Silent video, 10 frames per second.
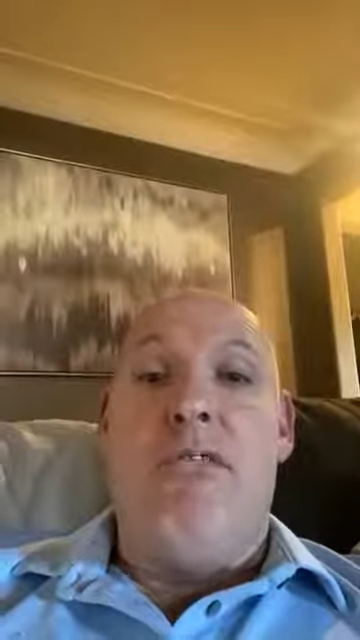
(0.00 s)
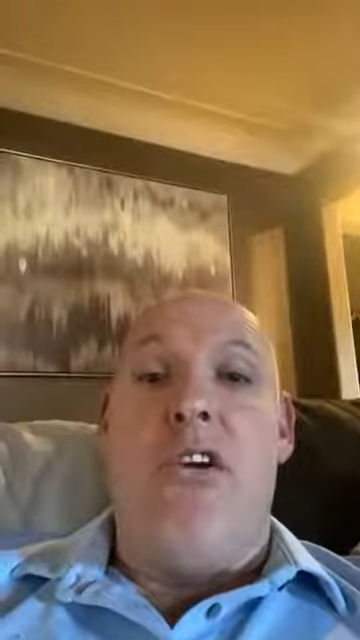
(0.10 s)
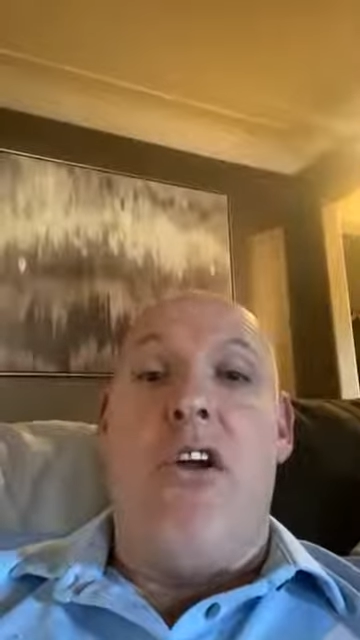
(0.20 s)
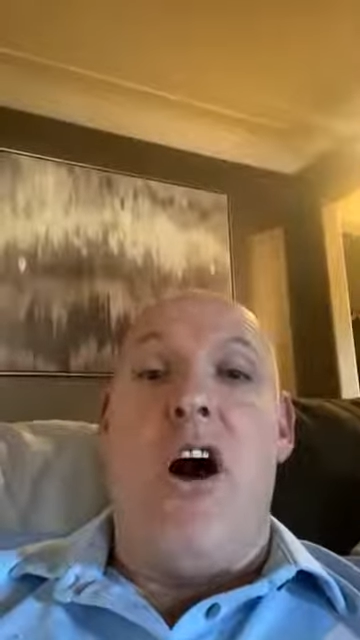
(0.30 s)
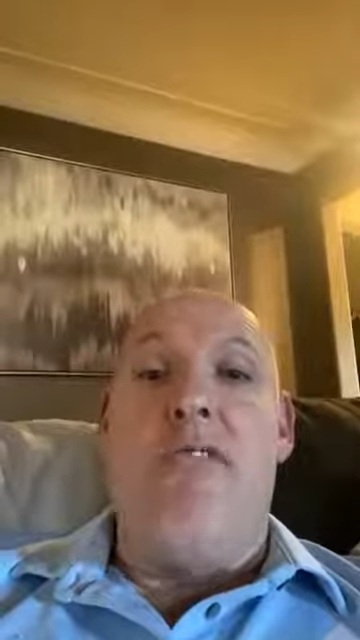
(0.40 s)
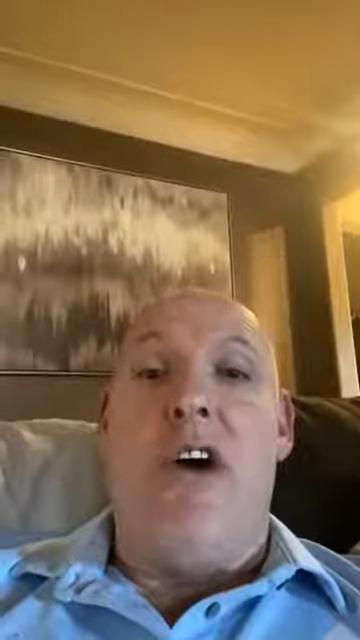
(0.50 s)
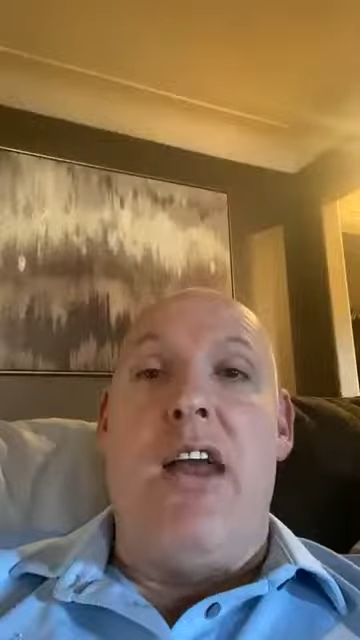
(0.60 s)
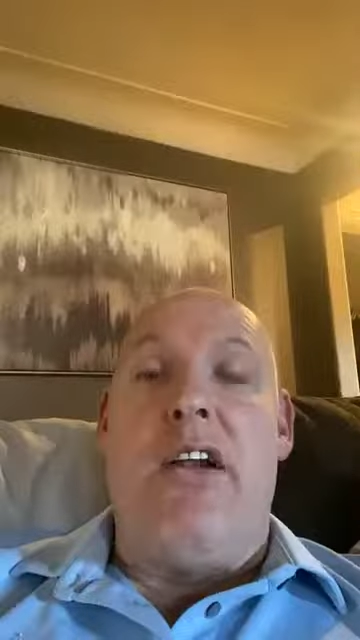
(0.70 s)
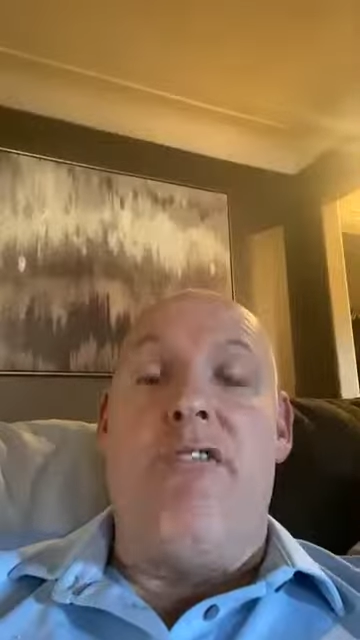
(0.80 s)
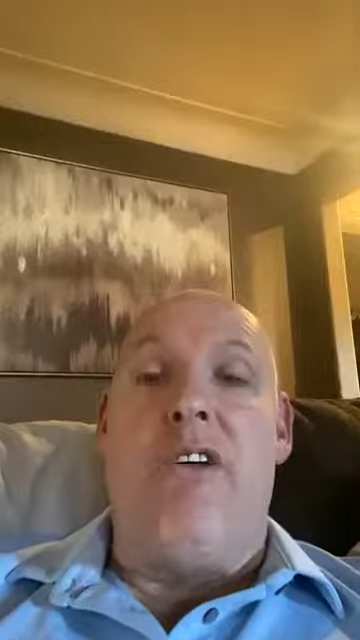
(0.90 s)
for a
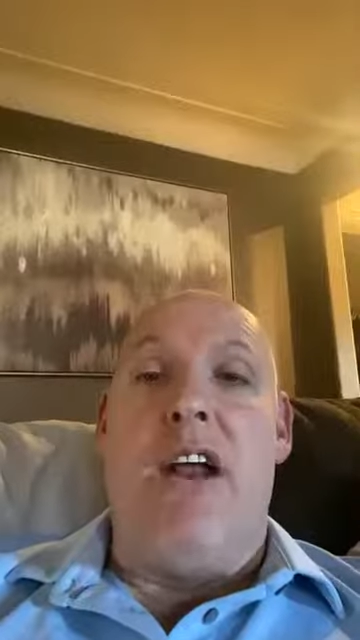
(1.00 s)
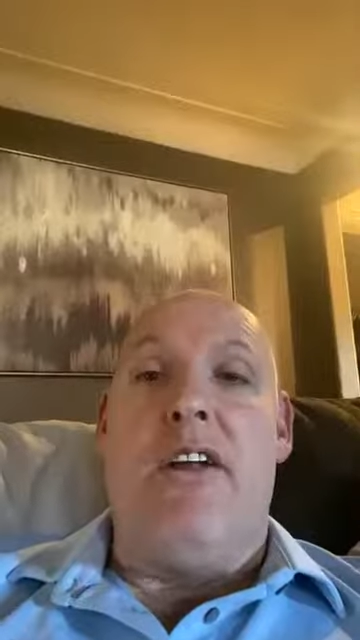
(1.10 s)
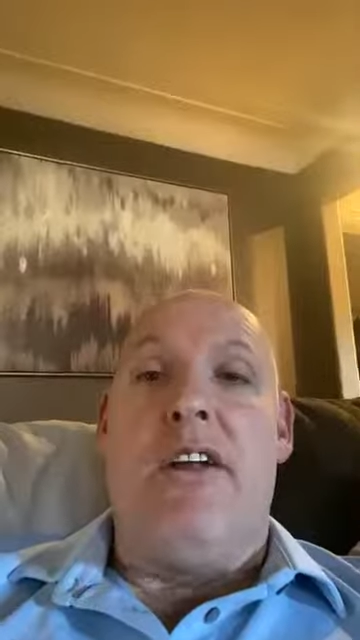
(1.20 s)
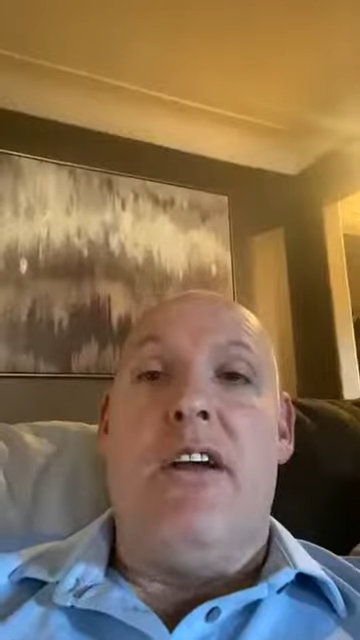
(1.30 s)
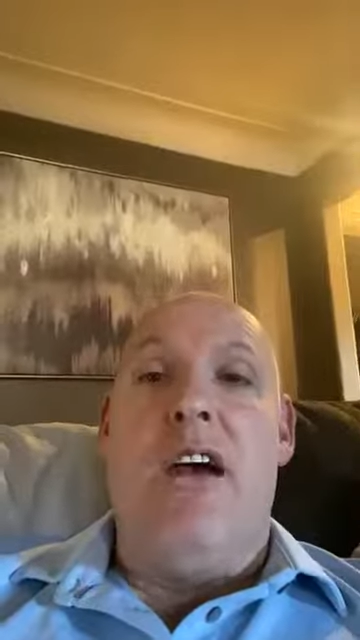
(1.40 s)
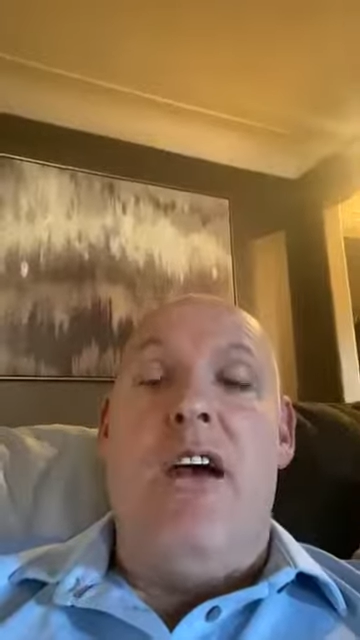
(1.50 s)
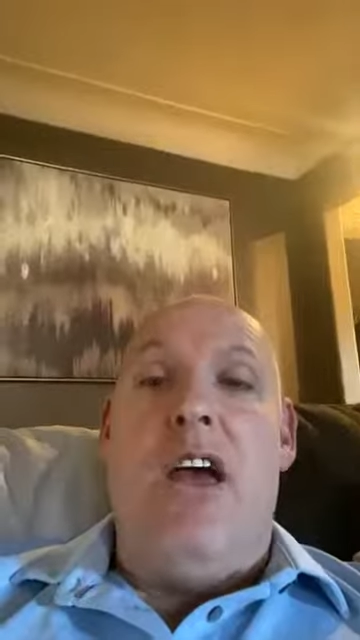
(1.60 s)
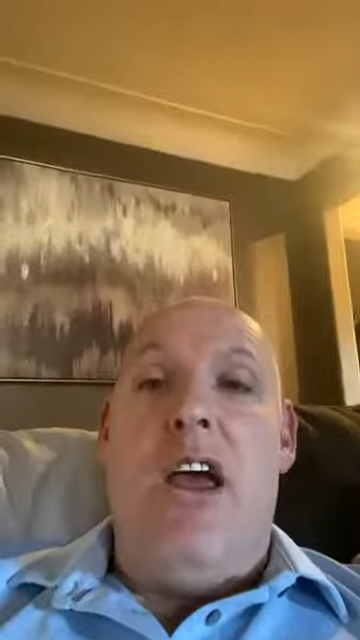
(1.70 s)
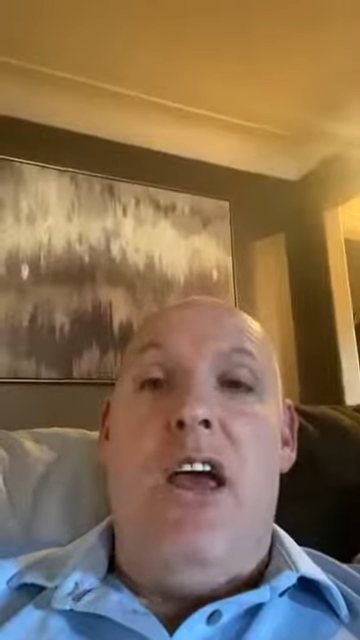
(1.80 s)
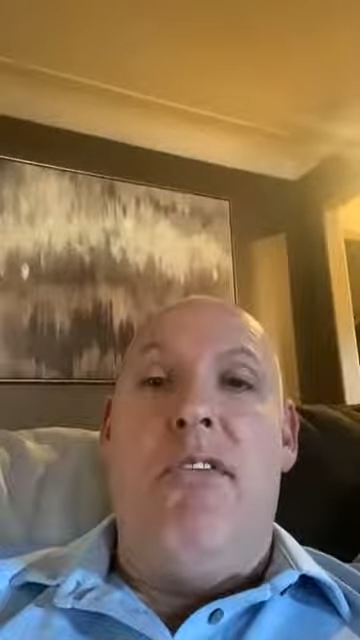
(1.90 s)
nonviolent offense,
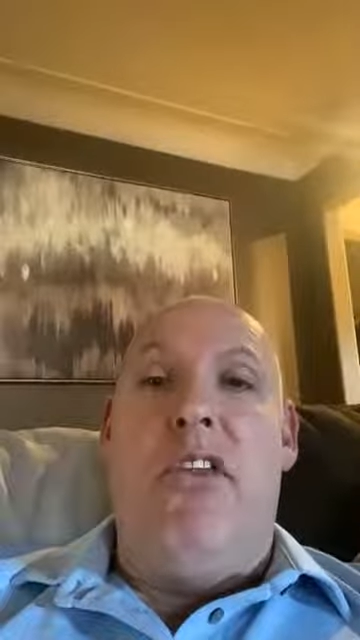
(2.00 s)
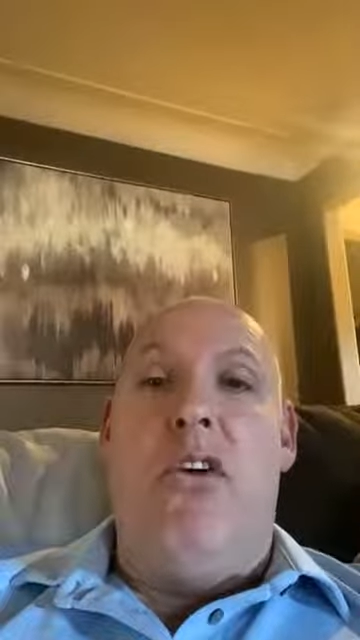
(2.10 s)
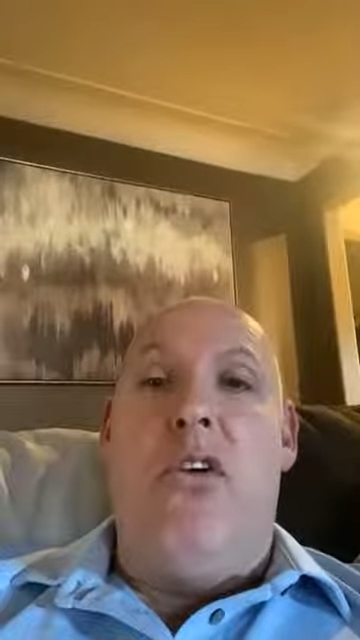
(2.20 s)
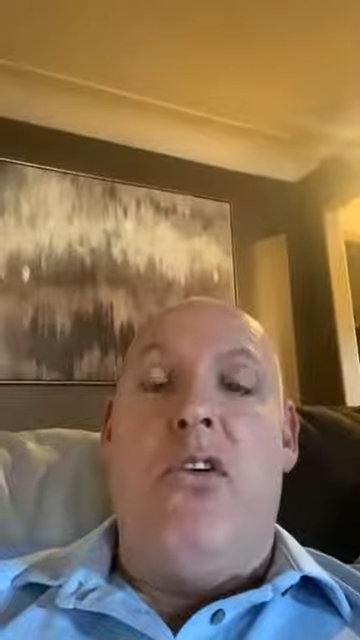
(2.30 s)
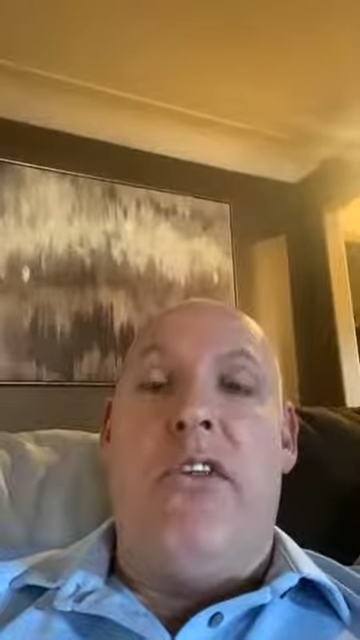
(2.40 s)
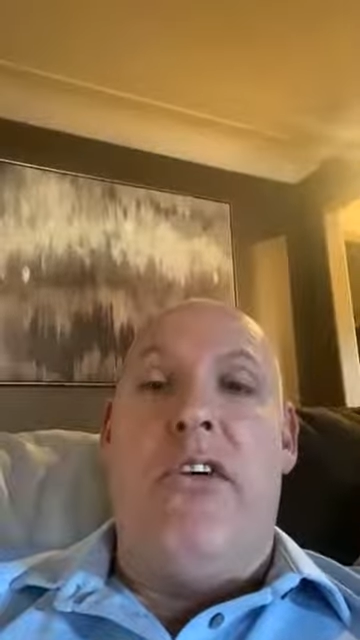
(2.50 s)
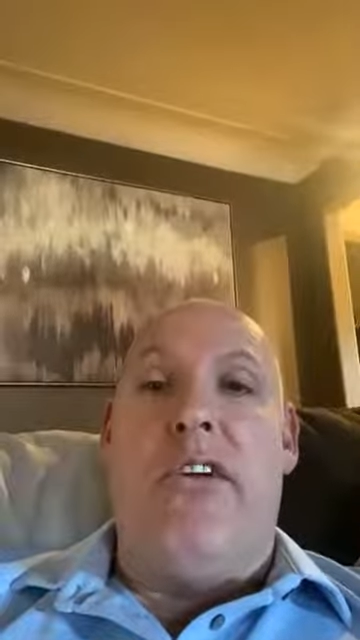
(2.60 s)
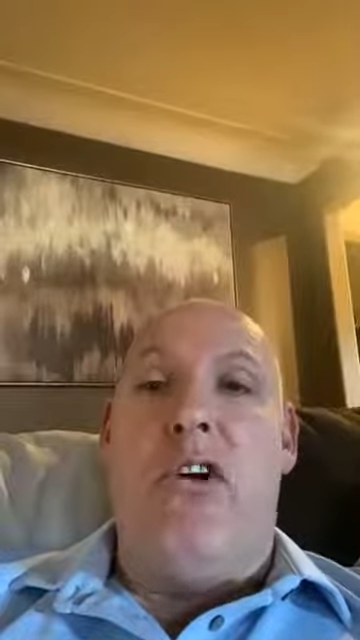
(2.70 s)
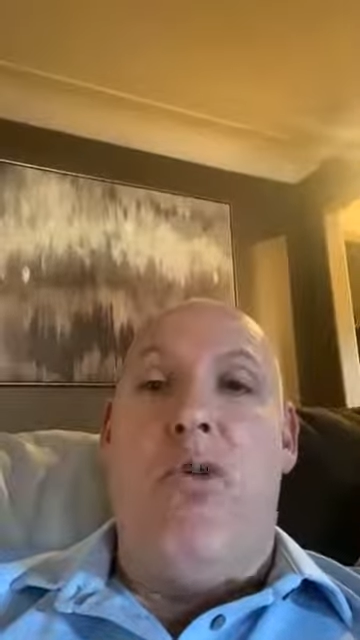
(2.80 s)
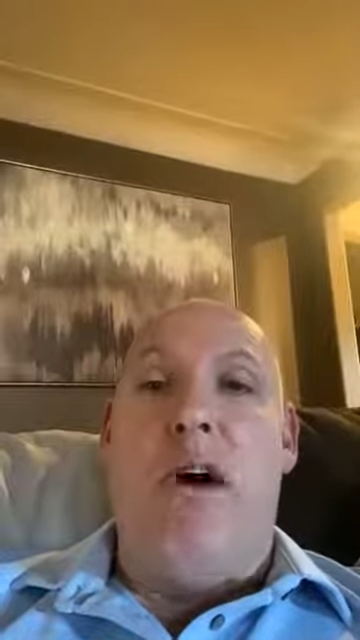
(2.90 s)
even though
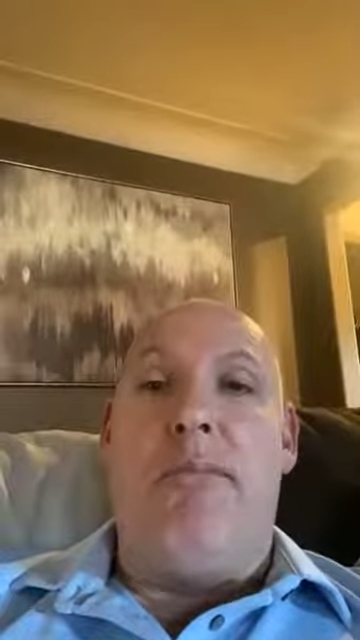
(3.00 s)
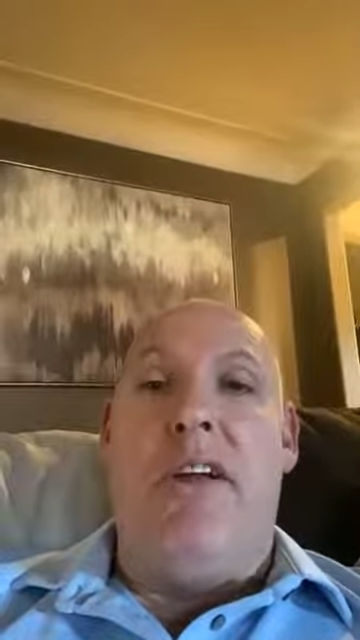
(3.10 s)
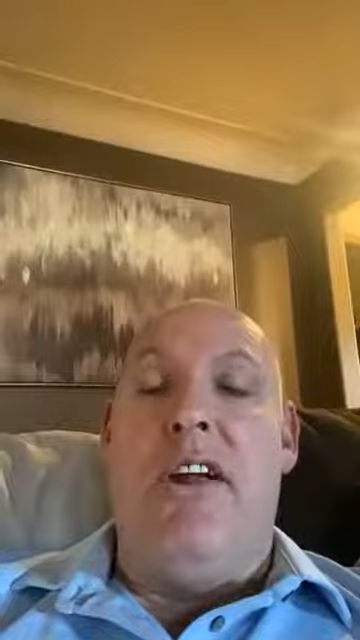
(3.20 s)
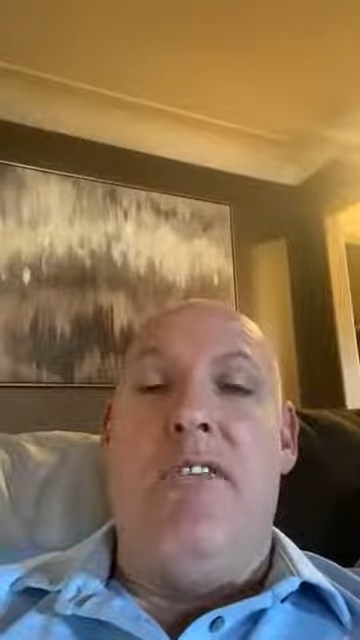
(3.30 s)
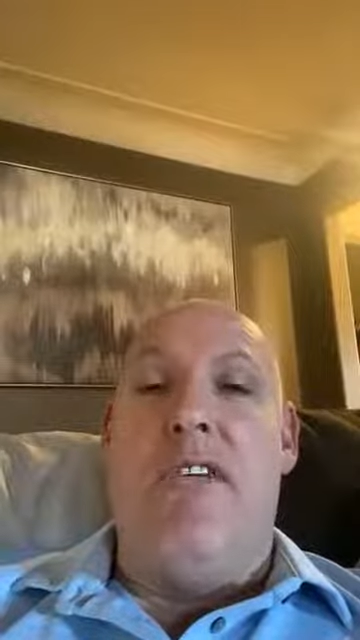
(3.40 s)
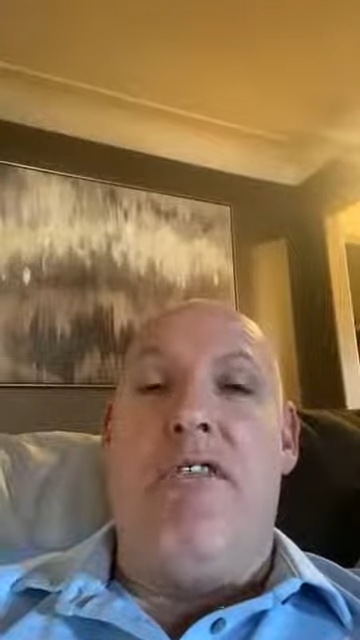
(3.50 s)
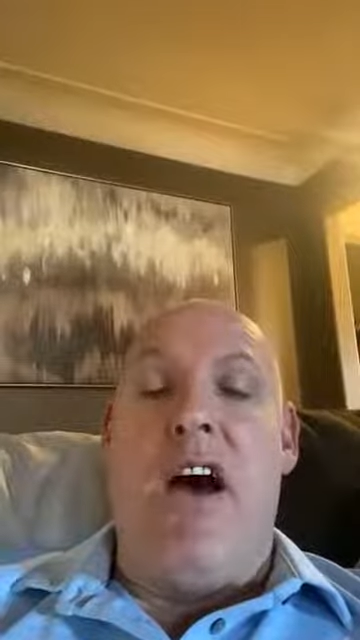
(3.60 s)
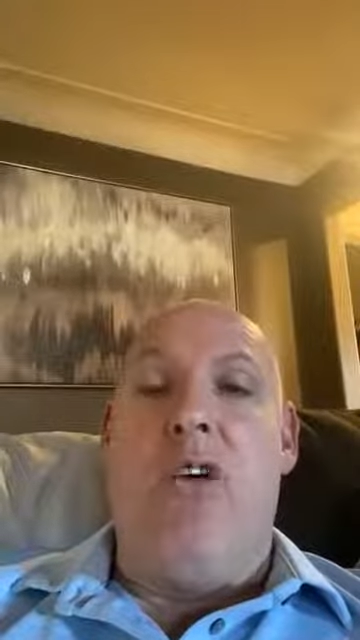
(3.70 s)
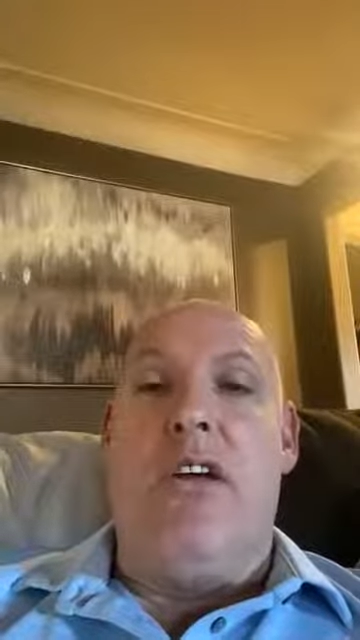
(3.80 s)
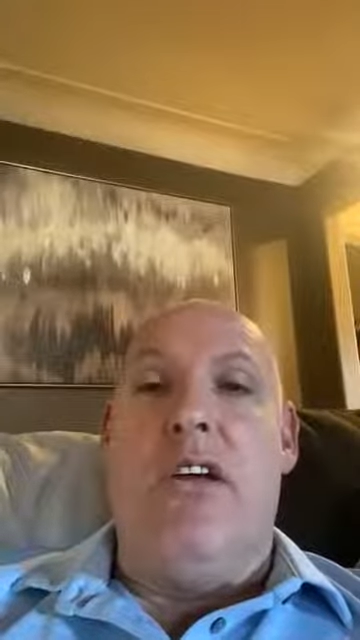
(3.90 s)
there's no weapons even
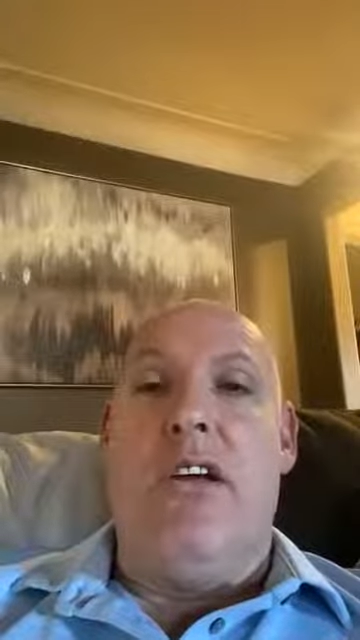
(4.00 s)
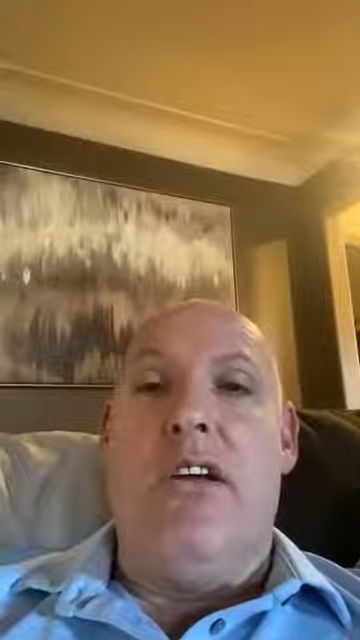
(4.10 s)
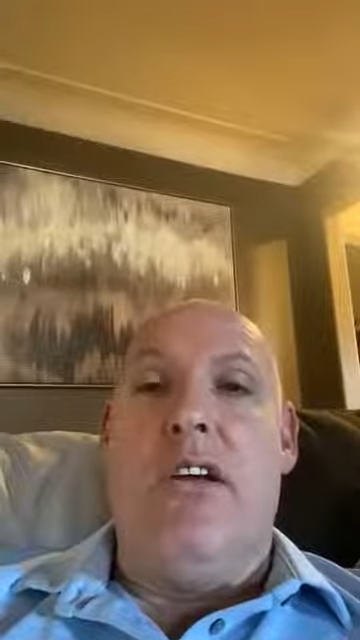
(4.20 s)
found.